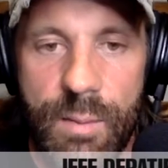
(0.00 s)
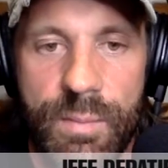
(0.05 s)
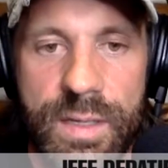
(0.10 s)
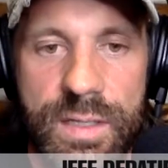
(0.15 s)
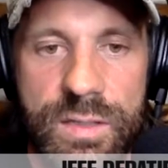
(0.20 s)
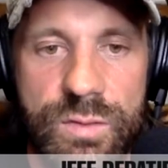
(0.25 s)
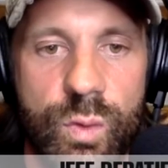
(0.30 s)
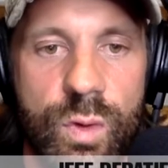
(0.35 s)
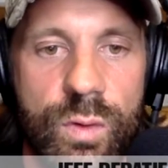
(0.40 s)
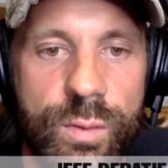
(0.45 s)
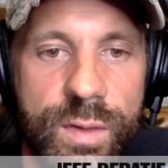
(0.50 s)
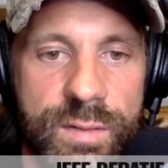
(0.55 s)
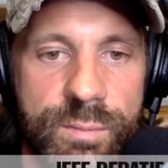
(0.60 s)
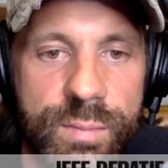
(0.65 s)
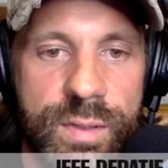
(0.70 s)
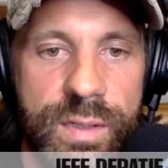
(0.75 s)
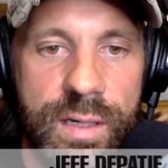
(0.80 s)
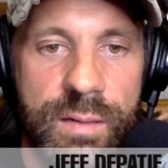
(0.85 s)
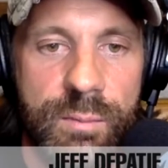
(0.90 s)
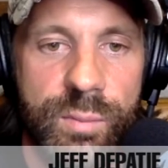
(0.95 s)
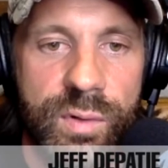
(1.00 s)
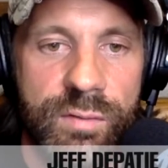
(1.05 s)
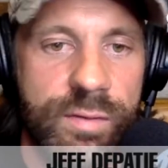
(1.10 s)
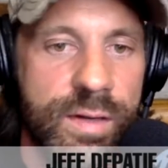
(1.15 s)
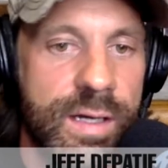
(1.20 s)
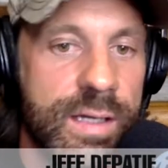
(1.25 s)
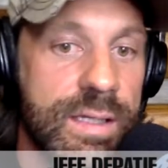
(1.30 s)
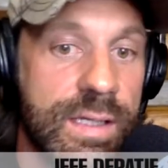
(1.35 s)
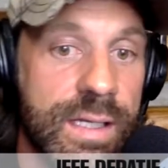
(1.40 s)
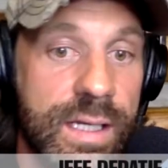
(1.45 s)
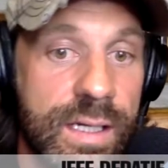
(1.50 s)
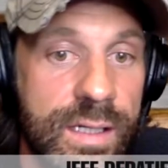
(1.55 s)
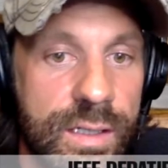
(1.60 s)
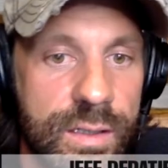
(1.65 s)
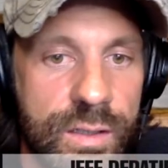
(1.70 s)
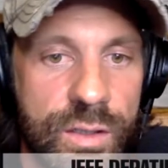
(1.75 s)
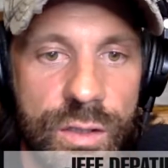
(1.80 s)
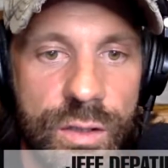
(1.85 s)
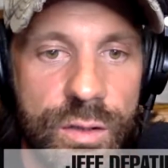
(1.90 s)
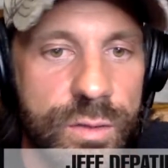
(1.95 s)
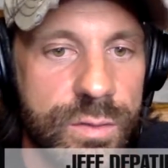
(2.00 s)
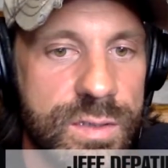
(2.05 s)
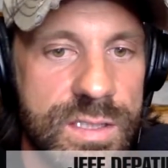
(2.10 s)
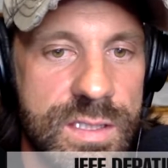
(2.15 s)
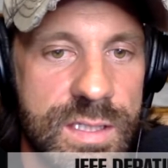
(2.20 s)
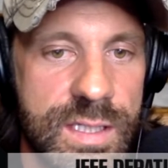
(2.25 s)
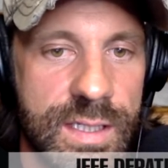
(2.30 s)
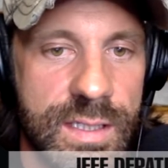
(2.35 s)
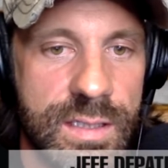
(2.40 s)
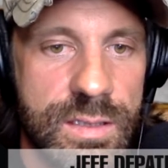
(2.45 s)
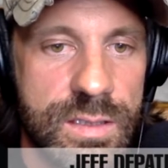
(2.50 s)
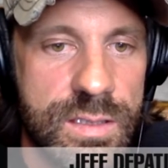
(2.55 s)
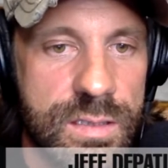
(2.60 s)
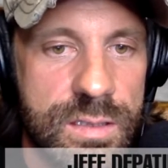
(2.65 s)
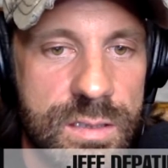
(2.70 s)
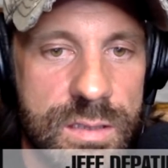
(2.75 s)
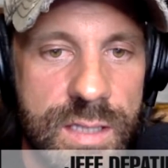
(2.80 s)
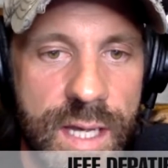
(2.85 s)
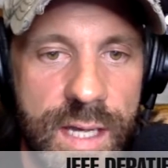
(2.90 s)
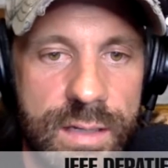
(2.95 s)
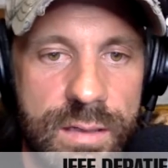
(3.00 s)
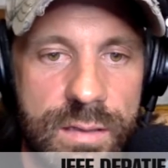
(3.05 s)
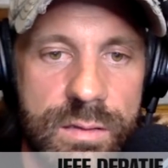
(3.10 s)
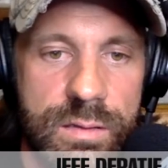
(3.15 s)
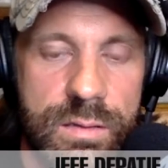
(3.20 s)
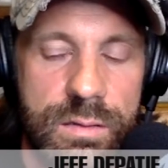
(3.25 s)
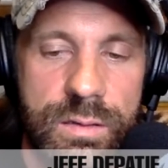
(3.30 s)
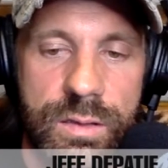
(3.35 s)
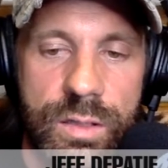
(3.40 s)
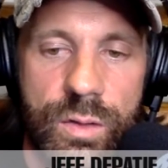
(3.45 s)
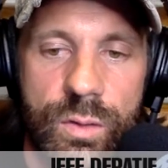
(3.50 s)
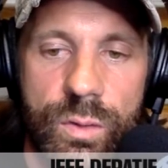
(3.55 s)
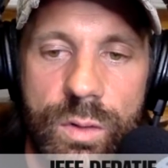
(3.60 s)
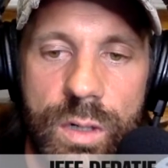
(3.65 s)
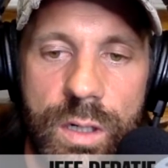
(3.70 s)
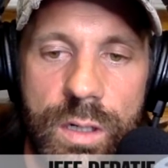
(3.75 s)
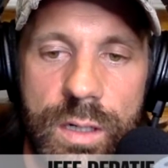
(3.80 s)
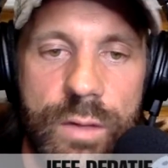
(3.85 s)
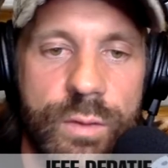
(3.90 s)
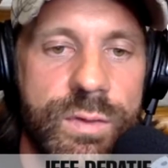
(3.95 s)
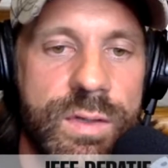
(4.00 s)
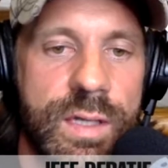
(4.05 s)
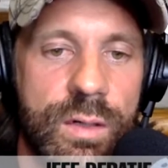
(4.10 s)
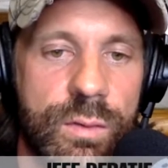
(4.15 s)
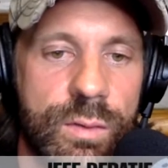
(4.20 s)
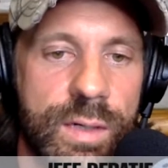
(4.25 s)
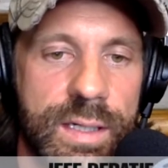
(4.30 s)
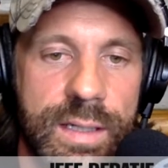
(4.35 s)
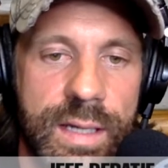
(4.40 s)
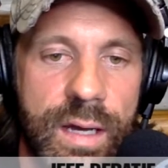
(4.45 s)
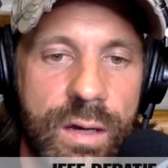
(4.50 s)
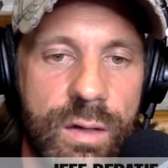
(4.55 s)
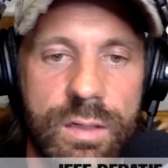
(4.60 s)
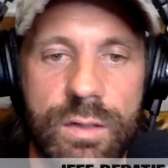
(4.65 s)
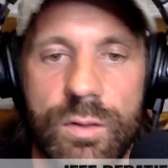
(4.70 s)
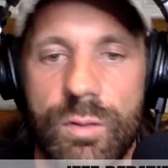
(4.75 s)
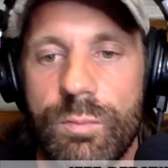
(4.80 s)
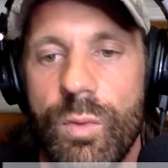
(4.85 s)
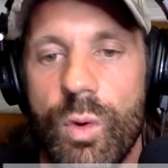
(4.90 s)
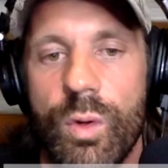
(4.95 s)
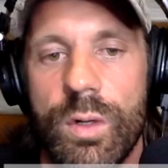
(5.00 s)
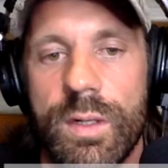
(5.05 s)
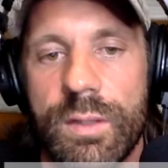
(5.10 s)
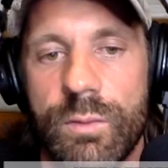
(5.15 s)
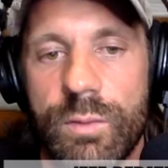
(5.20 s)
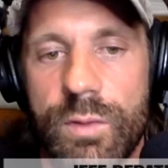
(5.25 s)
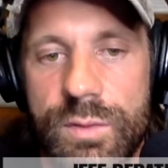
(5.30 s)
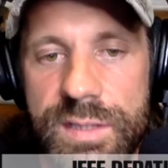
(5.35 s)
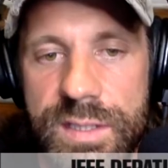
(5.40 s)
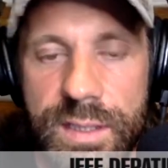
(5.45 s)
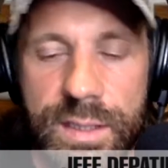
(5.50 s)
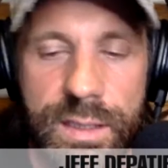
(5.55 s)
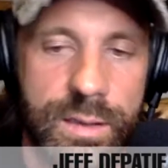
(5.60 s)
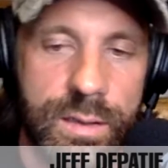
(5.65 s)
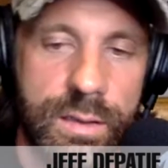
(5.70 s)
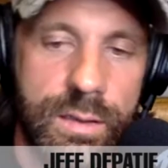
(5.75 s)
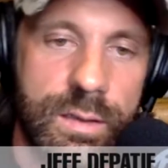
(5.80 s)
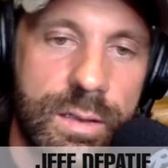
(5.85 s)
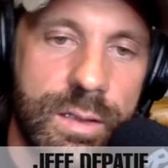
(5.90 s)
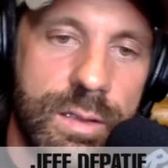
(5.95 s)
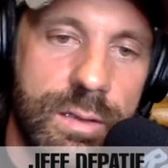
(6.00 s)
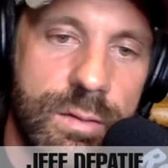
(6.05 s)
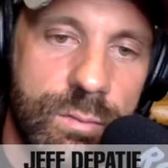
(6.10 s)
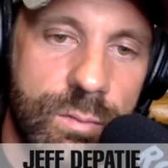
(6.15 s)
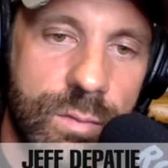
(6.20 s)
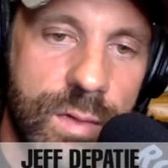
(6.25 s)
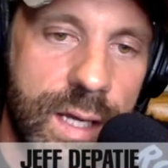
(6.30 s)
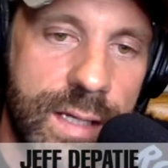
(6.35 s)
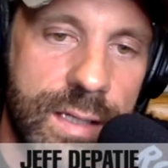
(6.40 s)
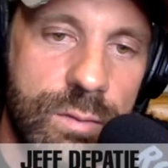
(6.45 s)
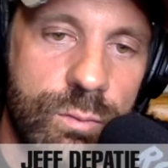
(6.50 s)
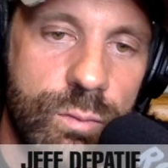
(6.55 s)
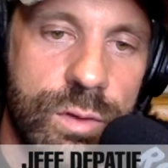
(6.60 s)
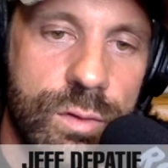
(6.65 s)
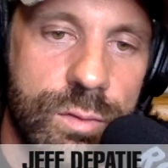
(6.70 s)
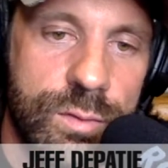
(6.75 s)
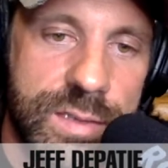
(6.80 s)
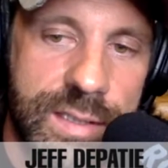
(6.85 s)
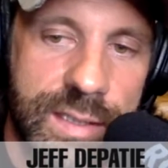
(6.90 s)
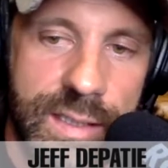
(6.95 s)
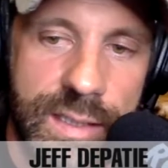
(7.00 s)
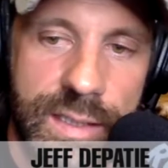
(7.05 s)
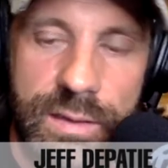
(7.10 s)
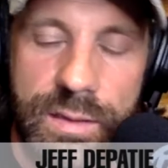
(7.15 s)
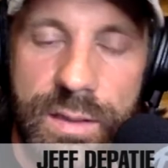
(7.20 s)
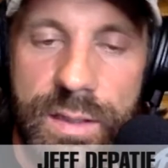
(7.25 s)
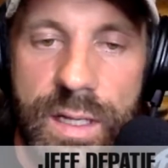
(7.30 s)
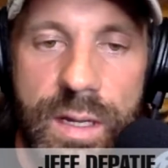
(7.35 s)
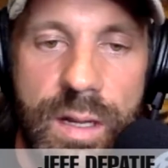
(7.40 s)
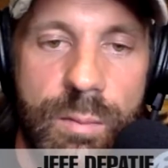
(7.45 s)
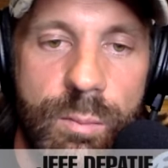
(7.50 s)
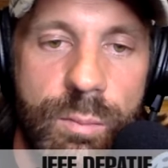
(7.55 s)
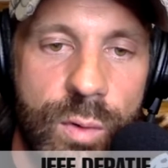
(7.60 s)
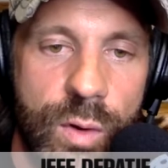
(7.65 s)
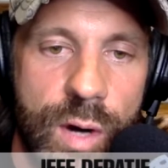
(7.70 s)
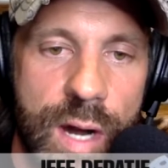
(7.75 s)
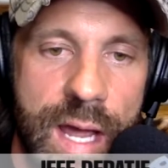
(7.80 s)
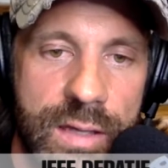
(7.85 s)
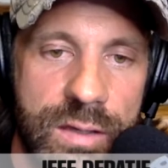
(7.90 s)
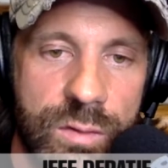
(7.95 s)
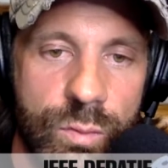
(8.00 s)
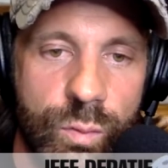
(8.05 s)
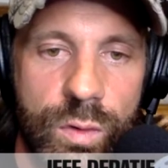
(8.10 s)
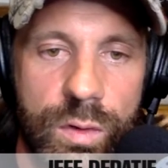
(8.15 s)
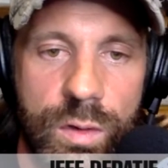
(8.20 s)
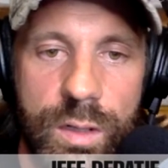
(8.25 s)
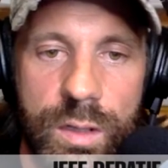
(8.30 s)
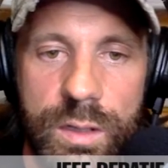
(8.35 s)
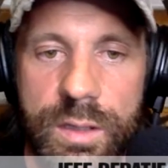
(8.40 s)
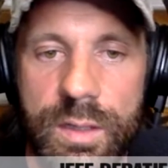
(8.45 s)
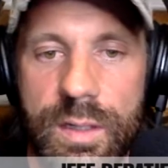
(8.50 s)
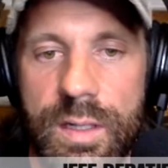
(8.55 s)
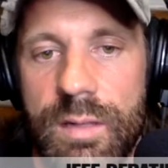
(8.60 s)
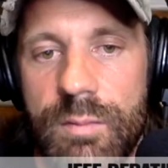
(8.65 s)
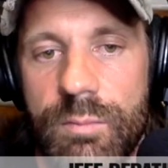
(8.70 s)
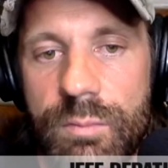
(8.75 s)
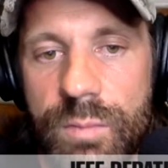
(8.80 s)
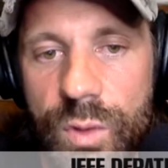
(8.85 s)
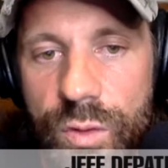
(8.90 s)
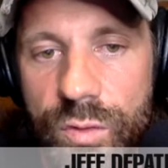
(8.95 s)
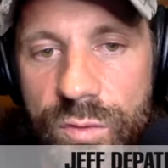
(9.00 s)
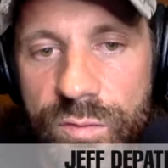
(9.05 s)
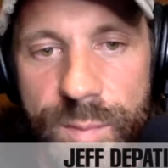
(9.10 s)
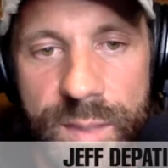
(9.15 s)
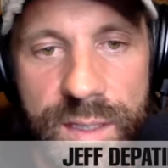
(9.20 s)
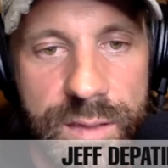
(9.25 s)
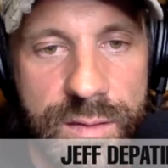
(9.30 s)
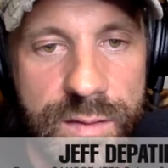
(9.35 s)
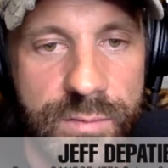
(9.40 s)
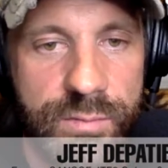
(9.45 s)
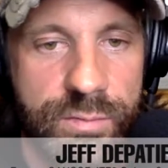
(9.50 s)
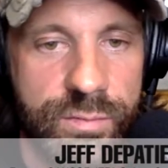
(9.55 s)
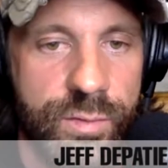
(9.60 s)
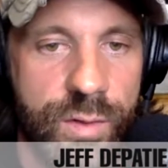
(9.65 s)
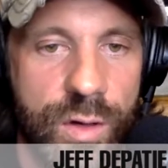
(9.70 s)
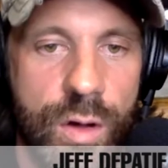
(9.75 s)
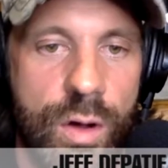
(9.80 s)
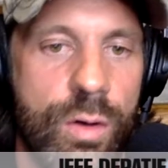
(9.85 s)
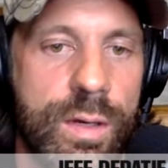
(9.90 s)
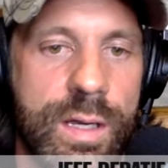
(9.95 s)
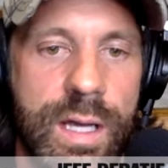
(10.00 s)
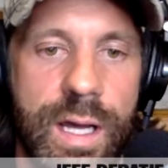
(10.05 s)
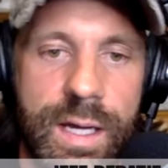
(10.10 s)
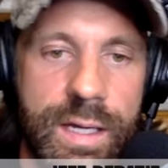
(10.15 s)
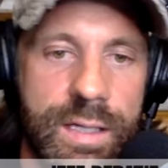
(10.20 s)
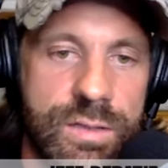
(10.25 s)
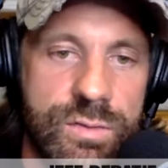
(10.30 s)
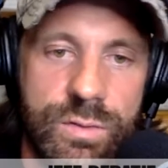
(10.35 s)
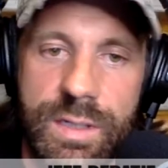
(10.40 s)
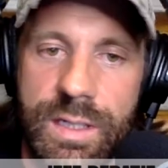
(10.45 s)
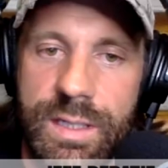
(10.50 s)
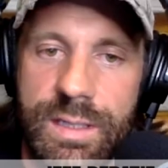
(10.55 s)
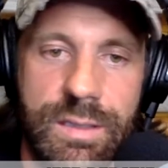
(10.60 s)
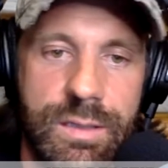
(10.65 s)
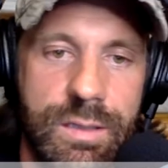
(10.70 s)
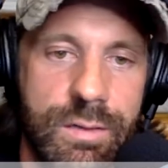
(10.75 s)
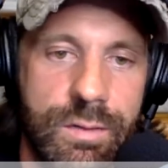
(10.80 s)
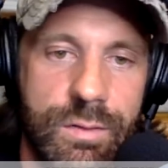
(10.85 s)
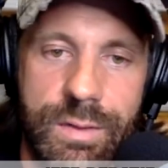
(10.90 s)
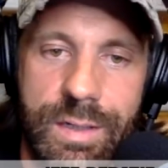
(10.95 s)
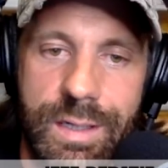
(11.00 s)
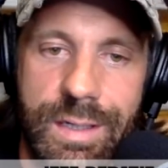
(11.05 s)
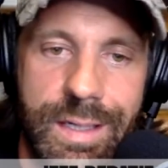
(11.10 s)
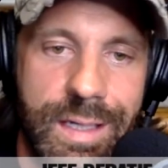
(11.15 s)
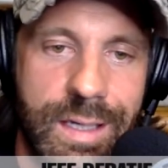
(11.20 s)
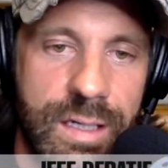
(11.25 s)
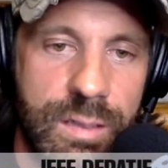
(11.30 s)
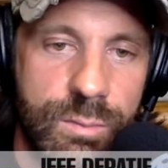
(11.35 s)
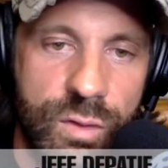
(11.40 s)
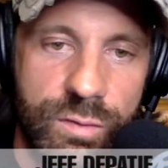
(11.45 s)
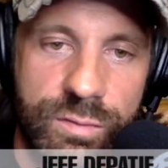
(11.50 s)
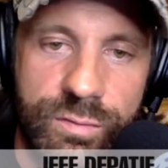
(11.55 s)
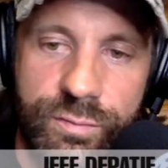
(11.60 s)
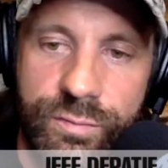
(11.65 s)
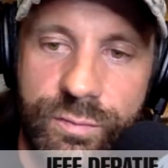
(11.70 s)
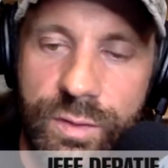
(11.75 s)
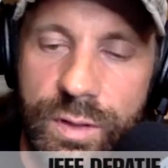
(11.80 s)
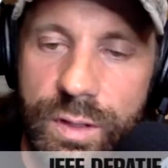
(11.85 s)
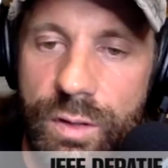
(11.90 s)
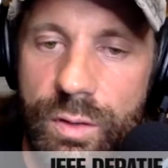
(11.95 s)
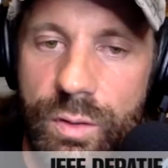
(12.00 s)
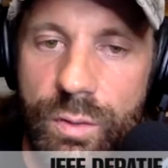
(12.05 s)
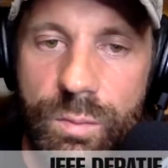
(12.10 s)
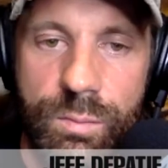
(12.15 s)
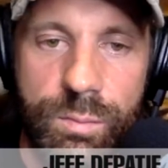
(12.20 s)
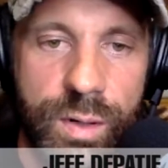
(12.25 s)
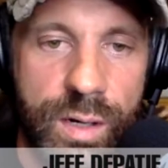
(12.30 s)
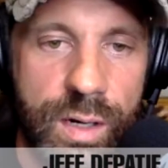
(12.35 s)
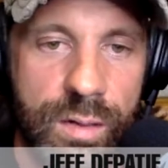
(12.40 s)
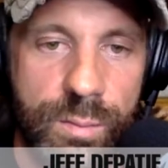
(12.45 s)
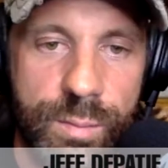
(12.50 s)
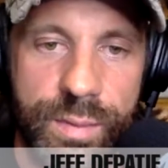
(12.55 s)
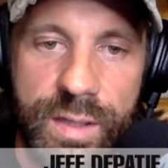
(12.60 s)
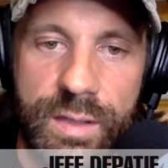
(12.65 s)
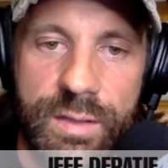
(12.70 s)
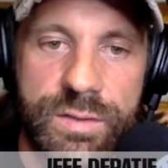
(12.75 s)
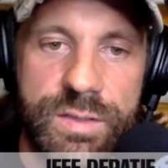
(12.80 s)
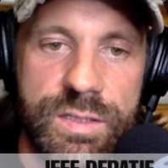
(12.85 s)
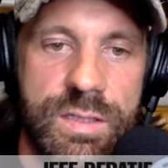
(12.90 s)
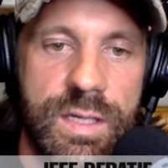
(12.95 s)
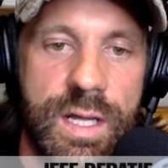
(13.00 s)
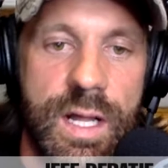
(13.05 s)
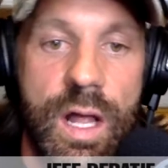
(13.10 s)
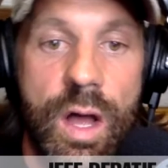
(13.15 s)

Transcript: is what we've begun perfecting. And it includes things that, you know, are out there right now, you know, morning routine, night routine, breath work, movement of all kinds, right? Yoga, animal flow, barbells,